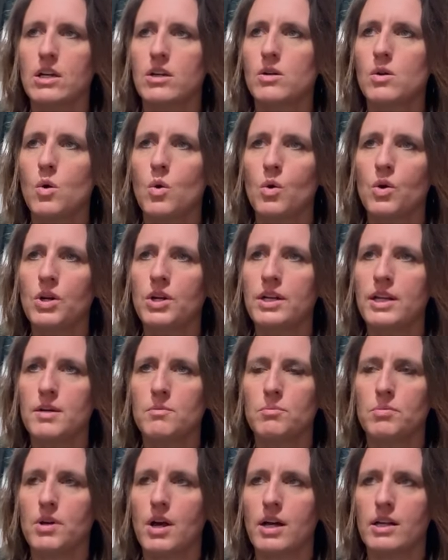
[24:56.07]
Corn
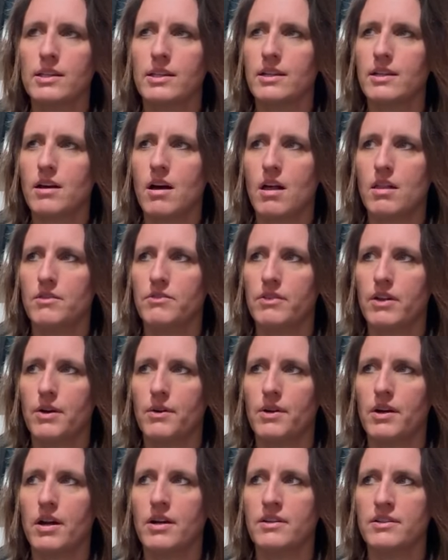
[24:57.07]
and broccoli and
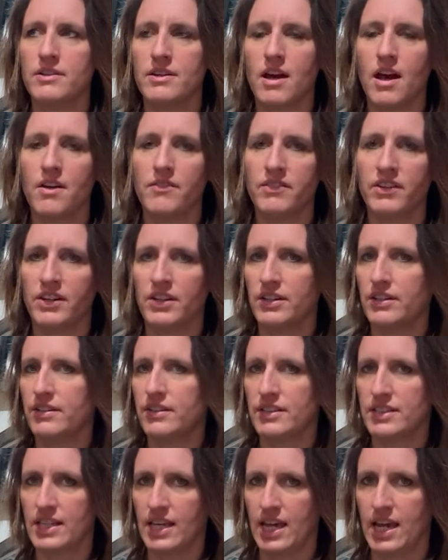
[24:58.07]
cauliflower are not very
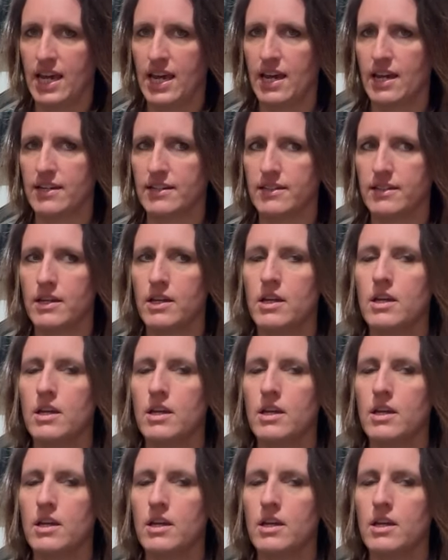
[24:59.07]
good canned.